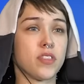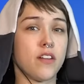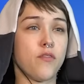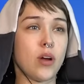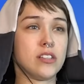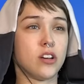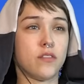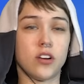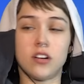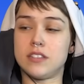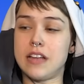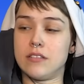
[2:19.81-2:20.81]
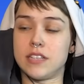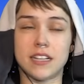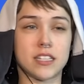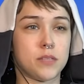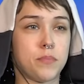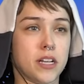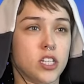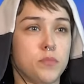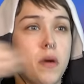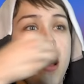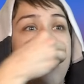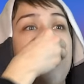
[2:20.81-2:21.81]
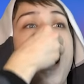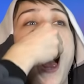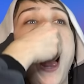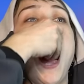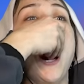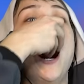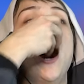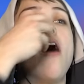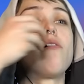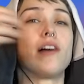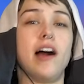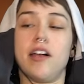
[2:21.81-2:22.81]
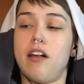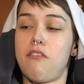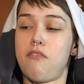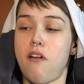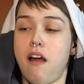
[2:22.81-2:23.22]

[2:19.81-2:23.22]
The voiceover sounds like SpongeBob, kind of.